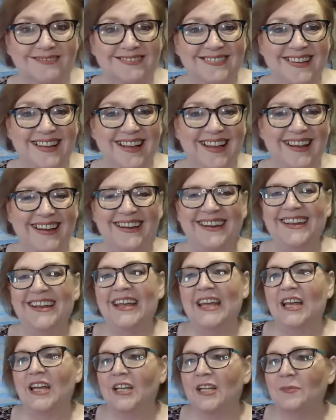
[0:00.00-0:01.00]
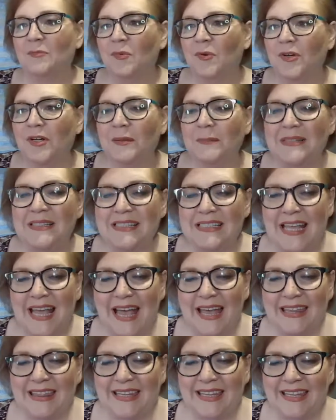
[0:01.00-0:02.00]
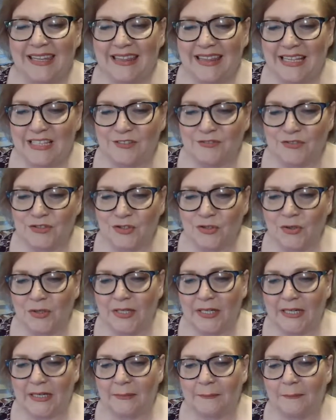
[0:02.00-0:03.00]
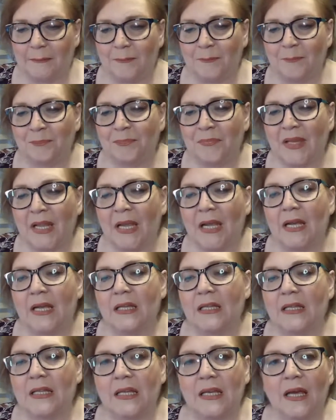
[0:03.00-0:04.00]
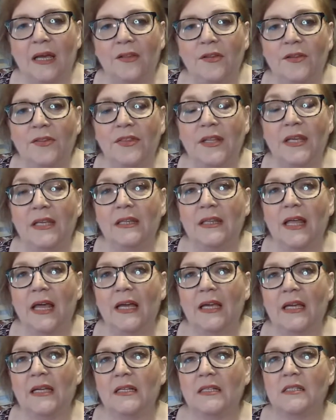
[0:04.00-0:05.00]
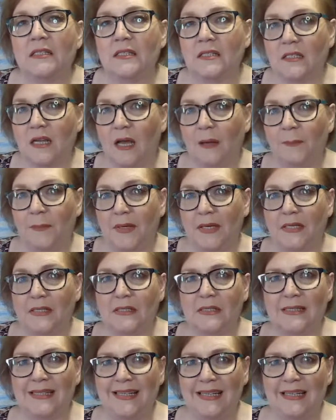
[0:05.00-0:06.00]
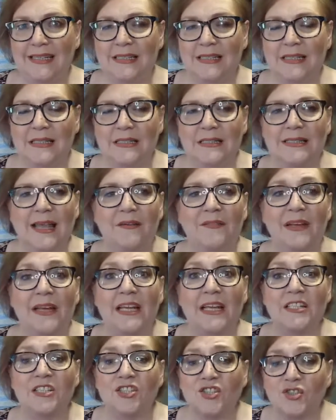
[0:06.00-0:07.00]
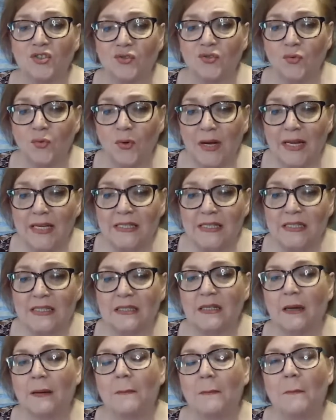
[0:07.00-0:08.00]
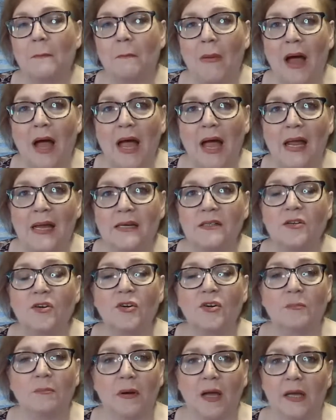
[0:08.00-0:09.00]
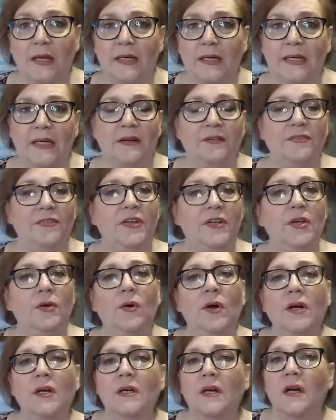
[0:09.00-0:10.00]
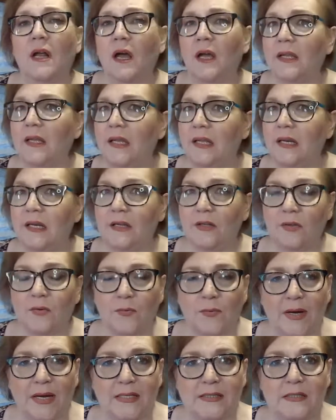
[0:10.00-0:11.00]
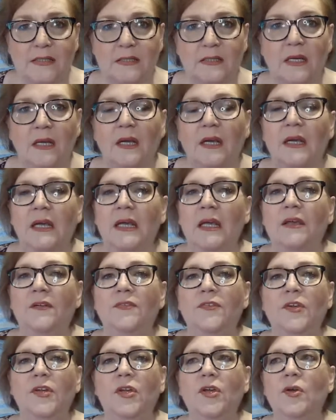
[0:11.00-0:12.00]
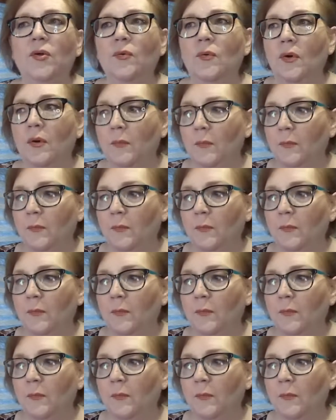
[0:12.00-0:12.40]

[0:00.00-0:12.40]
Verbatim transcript: Okay. Good morning, Miss Kathy. Thanks for joining. The other thing that can stop us is having a stressed mind or body. If you are not getting the rest, if you